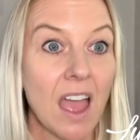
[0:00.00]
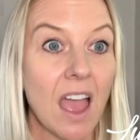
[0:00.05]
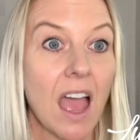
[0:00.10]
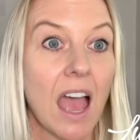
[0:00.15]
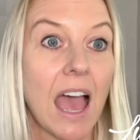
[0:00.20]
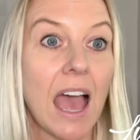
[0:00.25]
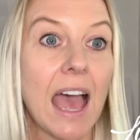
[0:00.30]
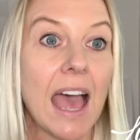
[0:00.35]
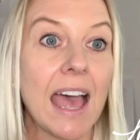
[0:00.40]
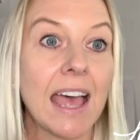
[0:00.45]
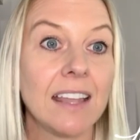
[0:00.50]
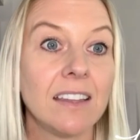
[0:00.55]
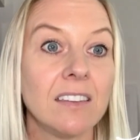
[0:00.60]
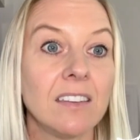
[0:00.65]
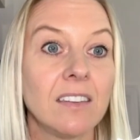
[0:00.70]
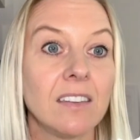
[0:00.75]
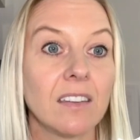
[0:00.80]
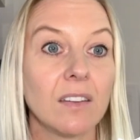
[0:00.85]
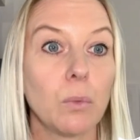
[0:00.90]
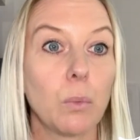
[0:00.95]

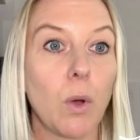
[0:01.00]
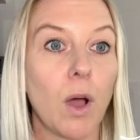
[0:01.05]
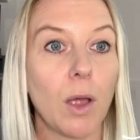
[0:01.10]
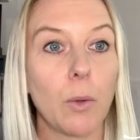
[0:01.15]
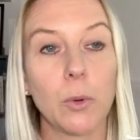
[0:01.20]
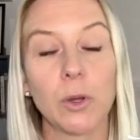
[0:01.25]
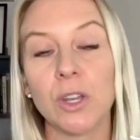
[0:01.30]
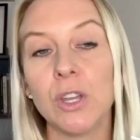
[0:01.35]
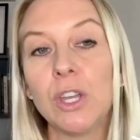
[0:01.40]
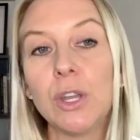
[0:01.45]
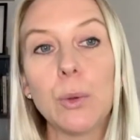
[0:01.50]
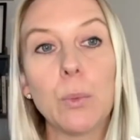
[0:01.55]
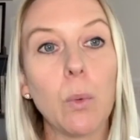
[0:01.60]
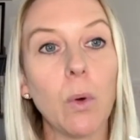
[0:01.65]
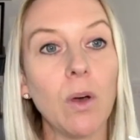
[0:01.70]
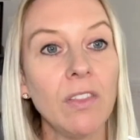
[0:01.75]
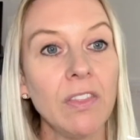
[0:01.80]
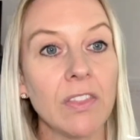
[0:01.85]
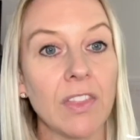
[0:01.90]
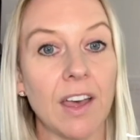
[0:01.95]
And why wouldn't you
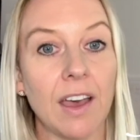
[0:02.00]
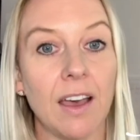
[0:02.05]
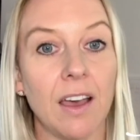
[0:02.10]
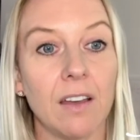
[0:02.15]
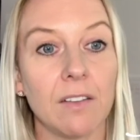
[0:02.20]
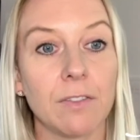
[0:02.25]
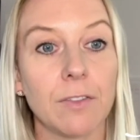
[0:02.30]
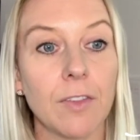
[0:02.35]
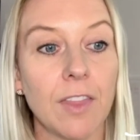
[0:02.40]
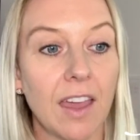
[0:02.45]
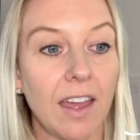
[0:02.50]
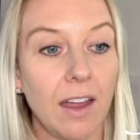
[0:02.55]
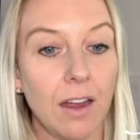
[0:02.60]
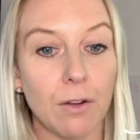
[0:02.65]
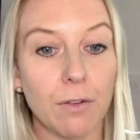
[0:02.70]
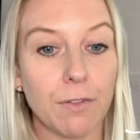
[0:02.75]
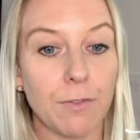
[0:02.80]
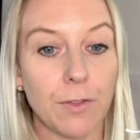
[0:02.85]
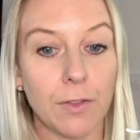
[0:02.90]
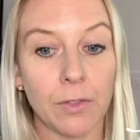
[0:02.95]
want that for the
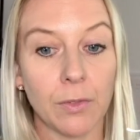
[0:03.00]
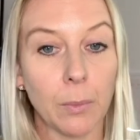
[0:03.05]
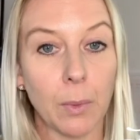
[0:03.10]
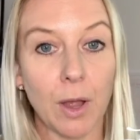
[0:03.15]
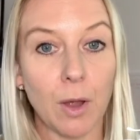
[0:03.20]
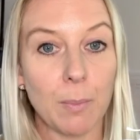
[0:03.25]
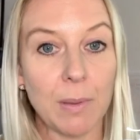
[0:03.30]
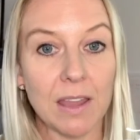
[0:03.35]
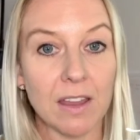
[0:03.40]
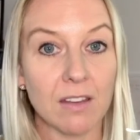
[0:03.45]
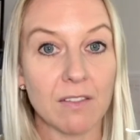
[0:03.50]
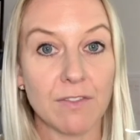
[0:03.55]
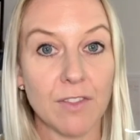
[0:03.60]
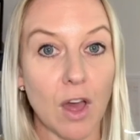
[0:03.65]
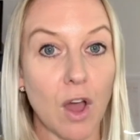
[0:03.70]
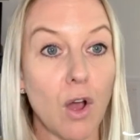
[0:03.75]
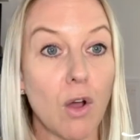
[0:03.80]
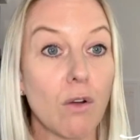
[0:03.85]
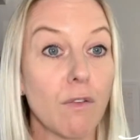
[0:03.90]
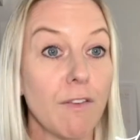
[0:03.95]
health and the well-being of the
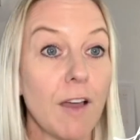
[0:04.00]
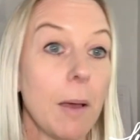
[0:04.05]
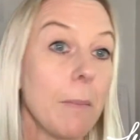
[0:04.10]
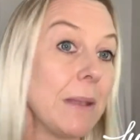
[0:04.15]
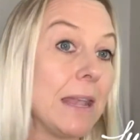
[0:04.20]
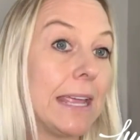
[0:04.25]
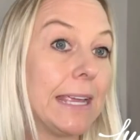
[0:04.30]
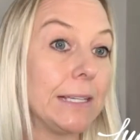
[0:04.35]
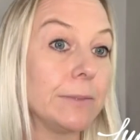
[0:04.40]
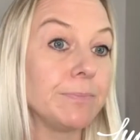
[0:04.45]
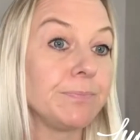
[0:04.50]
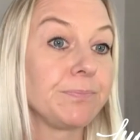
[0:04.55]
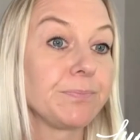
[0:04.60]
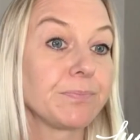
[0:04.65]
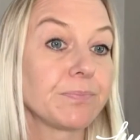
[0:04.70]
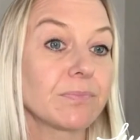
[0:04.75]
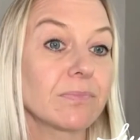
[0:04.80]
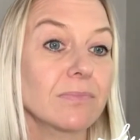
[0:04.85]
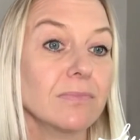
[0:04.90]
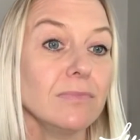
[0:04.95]
whole family?
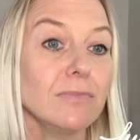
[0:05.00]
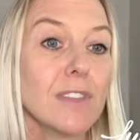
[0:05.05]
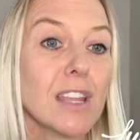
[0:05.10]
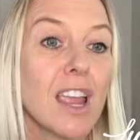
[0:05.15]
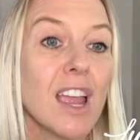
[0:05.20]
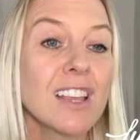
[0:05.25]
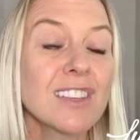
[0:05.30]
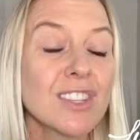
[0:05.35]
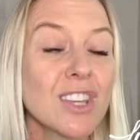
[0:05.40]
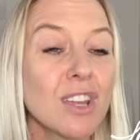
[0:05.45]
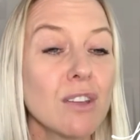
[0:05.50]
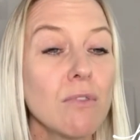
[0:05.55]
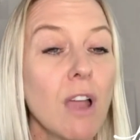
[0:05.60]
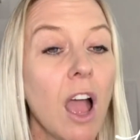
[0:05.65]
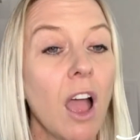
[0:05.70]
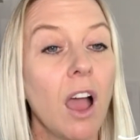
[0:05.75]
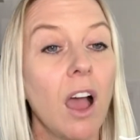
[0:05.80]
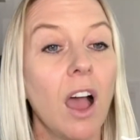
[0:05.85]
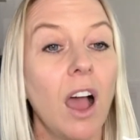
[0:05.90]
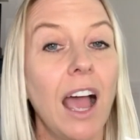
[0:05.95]
So,
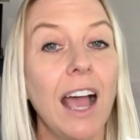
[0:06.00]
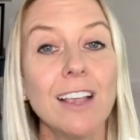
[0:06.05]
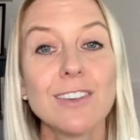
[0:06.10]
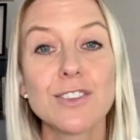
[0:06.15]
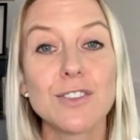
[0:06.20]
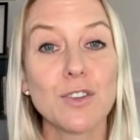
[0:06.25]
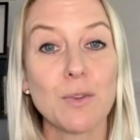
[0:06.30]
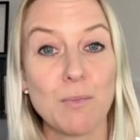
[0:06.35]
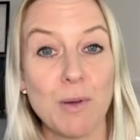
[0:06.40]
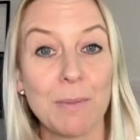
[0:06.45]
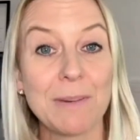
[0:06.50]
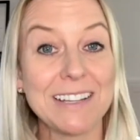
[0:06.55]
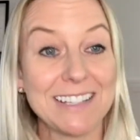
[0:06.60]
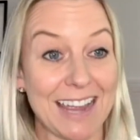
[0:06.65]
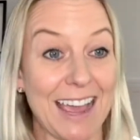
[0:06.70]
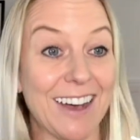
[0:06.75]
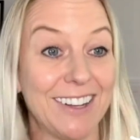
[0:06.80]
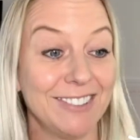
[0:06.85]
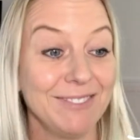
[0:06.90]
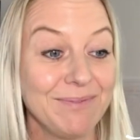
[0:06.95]
as you can probably
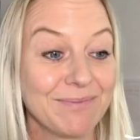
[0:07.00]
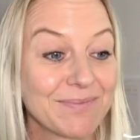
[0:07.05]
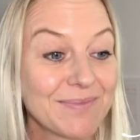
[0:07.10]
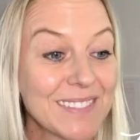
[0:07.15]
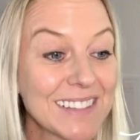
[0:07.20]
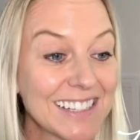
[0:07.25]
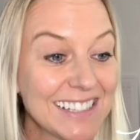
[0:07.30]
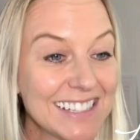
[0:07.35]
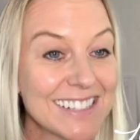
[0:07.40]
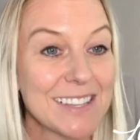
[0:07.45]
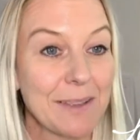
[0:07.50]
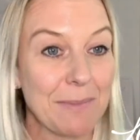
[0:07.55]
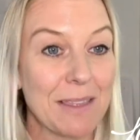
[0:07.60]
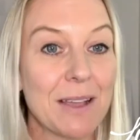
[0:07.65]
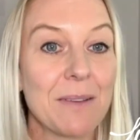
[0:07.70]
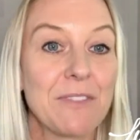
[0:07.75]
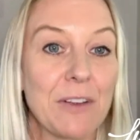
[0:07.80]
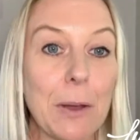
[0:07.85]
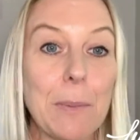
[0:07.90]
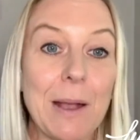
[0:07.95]
tell, it's something
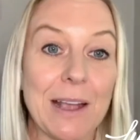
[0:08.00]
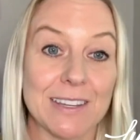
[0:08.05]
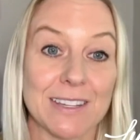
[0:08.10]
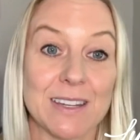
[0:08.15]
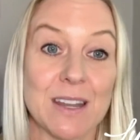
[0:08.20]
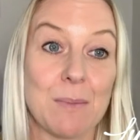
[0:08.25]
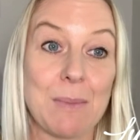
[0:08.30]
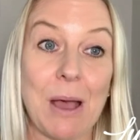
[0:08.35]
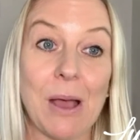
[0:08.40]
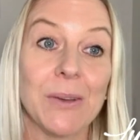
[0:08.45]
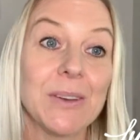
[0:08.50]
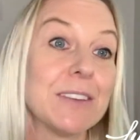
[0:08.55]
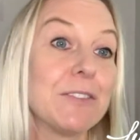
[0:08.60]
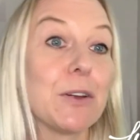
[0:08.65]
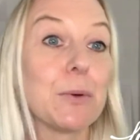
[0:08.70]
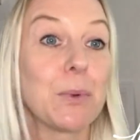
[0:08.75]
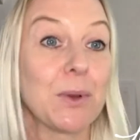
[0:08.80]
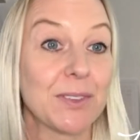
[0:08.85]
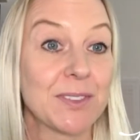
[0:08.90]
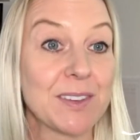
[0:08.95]
I'm very passionate about. If
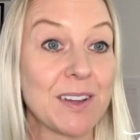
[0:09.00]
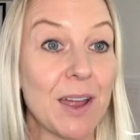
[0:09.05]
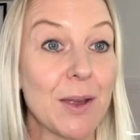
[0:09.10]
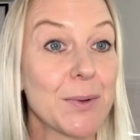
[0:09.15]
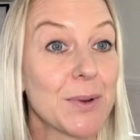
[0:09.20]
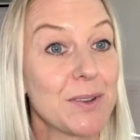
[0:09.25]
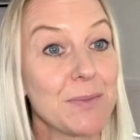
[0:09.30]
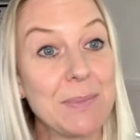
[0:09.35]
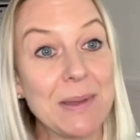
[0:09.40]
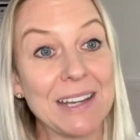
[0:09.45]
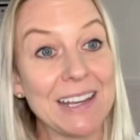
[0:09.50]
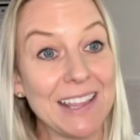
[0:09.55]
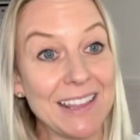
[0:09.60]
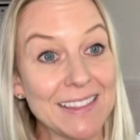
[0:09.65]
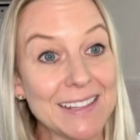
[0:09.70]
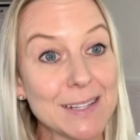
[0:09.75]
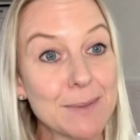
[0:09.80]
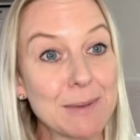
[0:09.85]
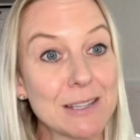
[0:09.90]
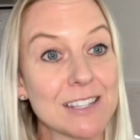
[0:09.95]
it wasn't, I wouldn't have been in
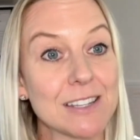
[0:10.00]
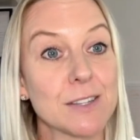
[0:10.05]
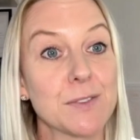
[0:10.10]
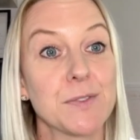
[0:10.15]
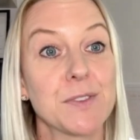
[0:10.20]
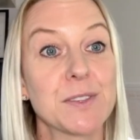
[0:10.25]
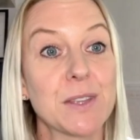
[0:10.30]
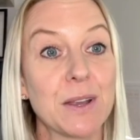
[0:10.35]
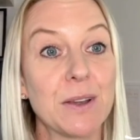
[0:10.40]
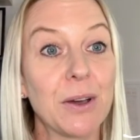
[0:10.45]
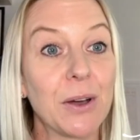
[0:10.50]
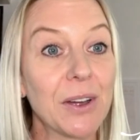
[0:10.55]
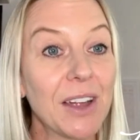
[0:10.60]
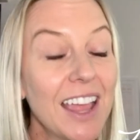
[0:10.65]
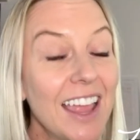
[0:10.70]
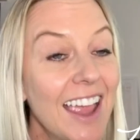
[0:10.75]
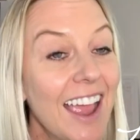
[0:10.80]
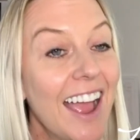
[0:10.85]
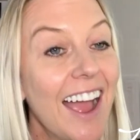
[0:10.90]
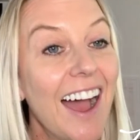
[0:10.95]
this business for so
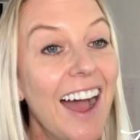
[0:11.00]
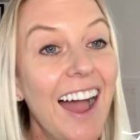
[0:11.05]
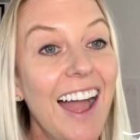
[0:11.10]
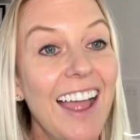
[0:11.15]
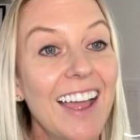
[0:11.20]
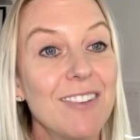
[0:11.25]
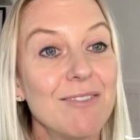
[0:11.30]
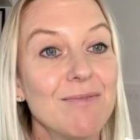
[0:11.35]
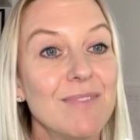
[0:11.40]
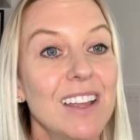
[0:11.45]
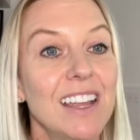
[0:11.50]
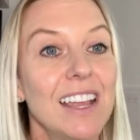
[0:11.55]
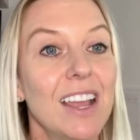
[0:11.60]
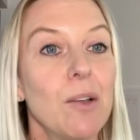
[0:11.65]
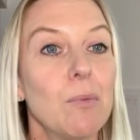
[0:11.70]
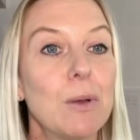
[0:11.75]
long.